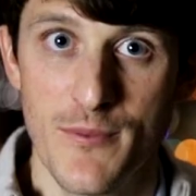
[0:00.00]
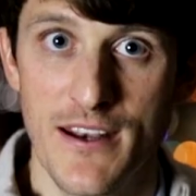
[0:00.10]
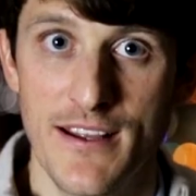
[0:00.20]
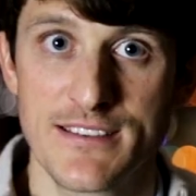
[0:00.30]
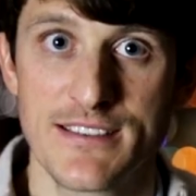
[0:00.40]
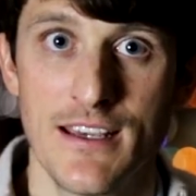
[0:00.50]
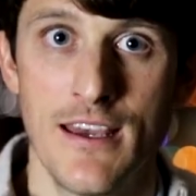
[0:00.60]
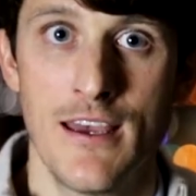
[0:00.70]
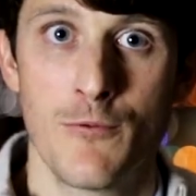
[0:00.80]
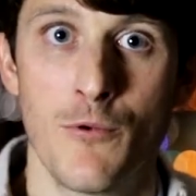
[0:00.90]
minutes,
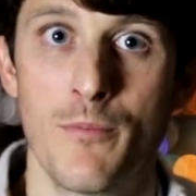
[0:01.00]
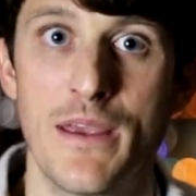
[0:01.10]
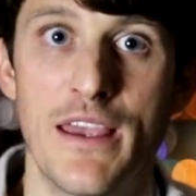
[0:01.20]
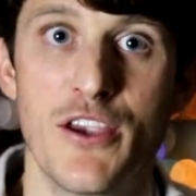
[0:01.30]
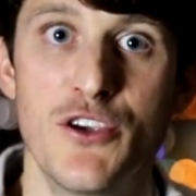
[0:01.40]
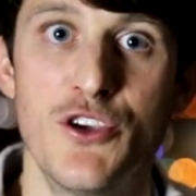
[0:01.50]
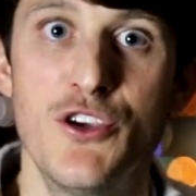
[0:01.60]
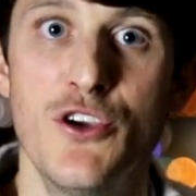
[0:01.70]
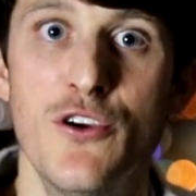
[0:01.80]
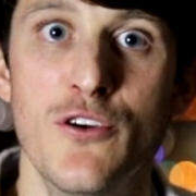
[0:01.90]
will be a
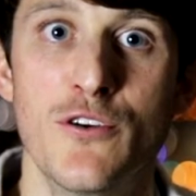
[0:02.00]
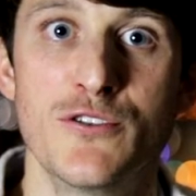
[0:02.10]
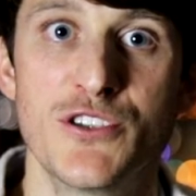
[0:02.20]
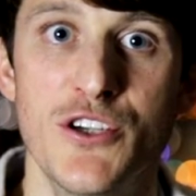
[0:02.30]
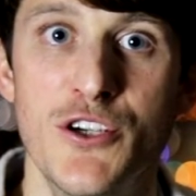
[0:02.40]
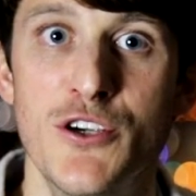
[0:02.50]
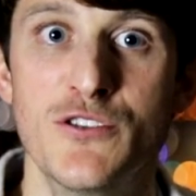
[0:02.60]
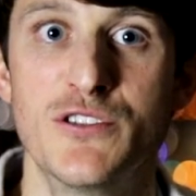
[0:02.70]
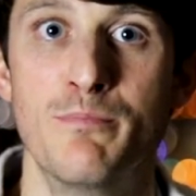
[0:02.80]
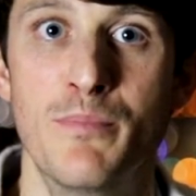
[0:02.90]
huge,
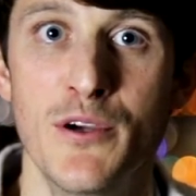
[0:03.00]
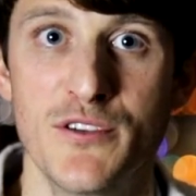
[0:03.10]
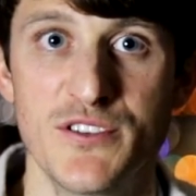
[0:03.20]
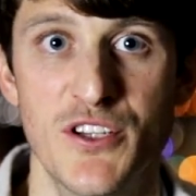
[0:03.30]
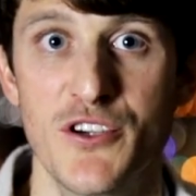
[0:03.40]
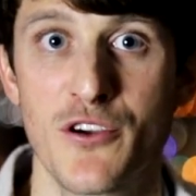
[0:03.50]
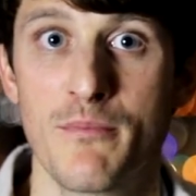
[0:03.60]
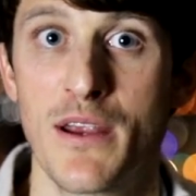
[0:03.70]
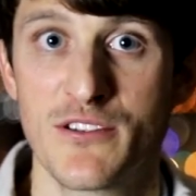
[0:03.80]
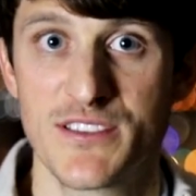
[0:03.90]
huge boost to your
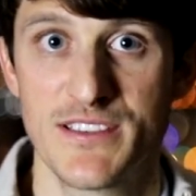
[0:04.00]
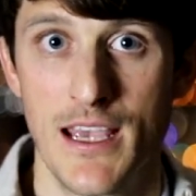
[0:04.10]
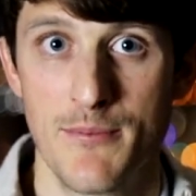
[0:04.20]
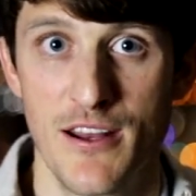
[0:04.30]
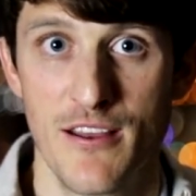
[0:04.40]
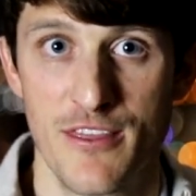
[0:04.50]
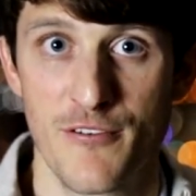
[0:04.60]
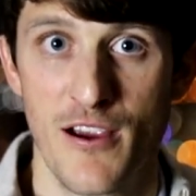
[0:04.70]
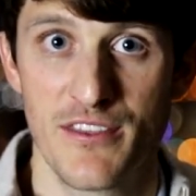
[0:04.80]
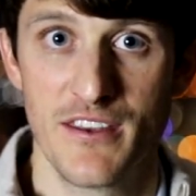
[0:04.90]
mental stamina
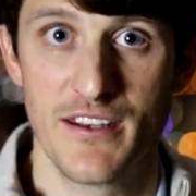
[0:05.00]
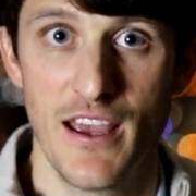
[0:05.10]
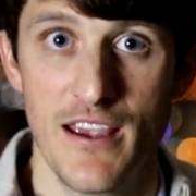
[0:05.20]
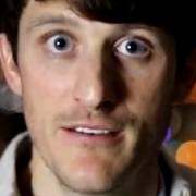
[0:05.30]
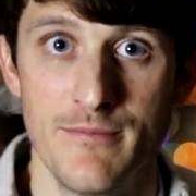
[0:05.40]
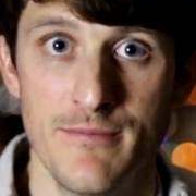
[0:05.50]
throughout the day.